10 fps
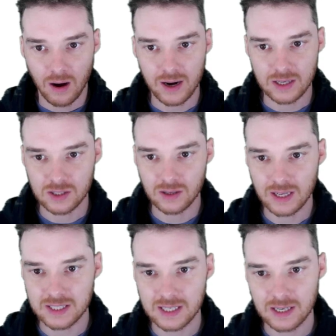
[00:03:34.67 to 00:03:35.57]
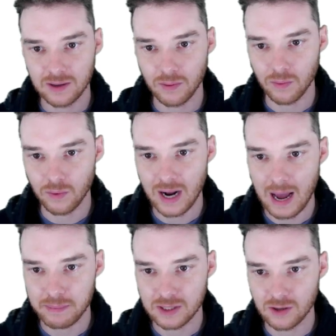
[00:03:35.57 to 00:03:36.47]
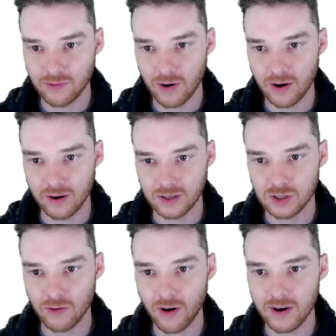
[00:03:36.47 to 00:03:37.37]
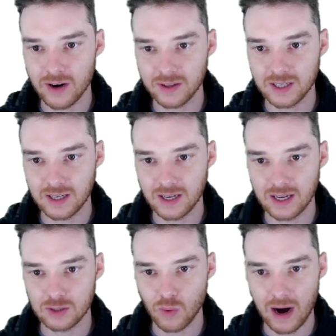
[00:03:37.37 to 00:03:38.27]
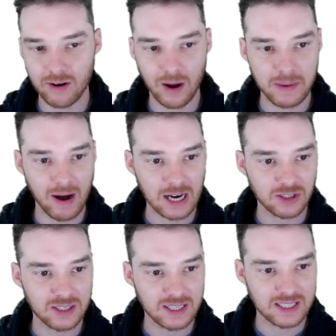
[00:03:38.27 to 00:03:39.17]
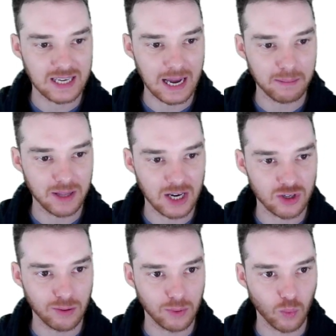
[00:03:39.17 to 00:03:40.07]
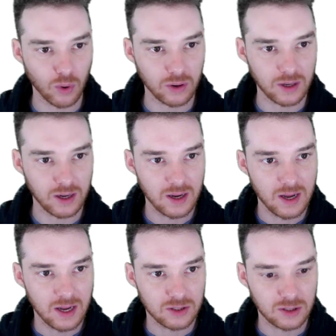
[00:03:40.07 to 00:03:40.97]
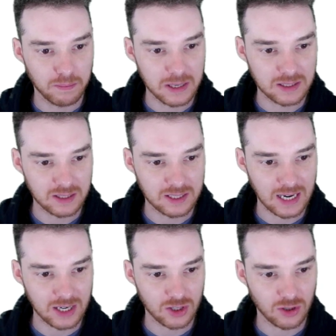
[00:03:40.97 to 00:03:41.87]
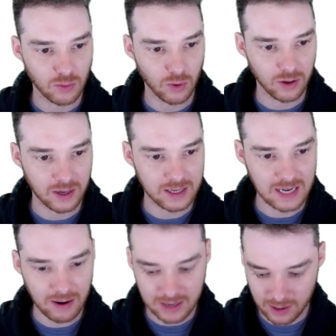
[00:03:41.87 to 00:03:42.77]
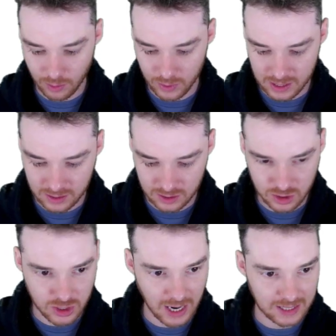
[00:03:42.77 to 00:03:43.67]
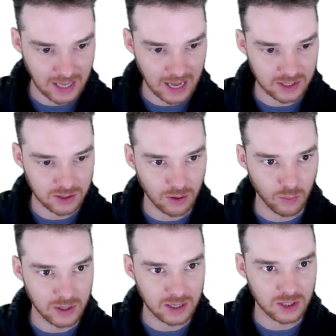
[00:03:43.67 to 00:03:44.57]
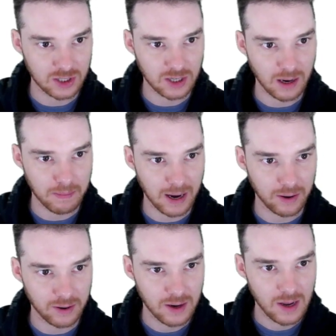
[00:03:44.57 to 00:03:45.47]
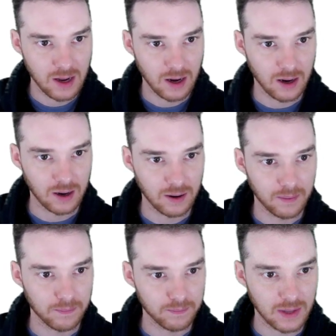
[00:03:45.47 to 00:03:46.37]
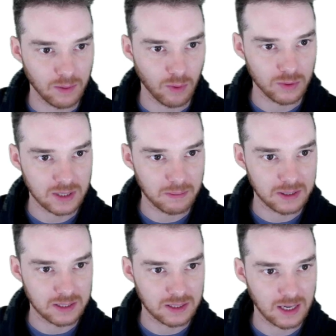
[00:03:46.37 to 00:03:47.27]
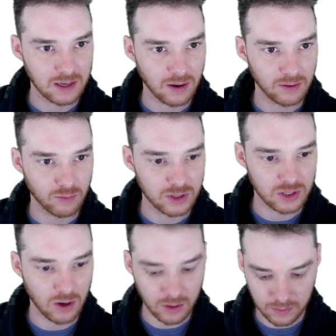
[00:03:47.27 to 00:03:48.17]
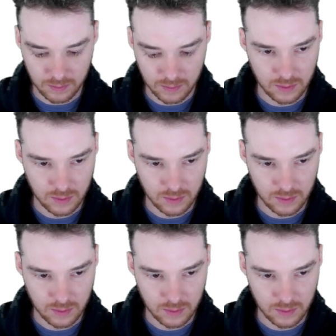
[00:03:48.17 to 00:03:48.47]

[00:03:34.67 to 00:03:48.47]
All right, so let's see what happens so far. So far, nothing is wired up. Now, actually, this game logic would work. So the piece of state should work. And down here, we could check that. So we could just type out, and what was that piece of state called? Result.